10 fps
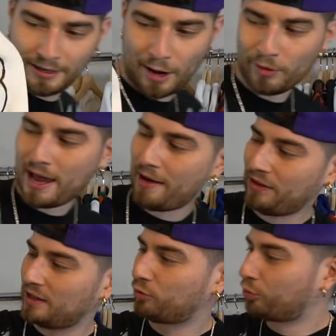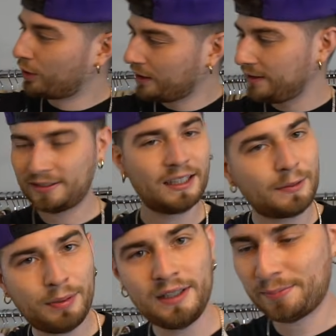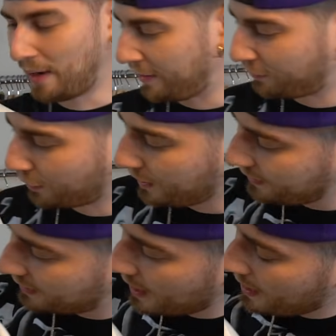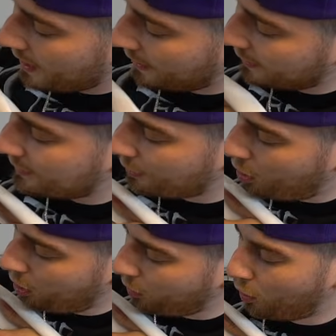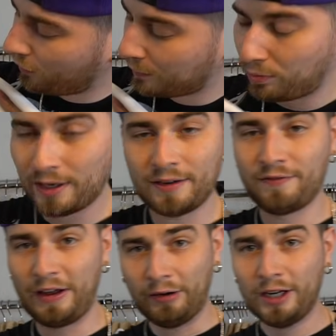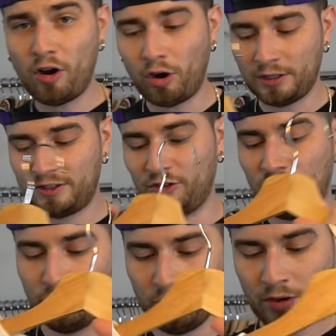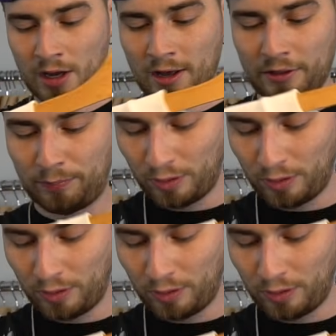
now we have this really sick piece by Freeze. It is an all over print, very hard to do. The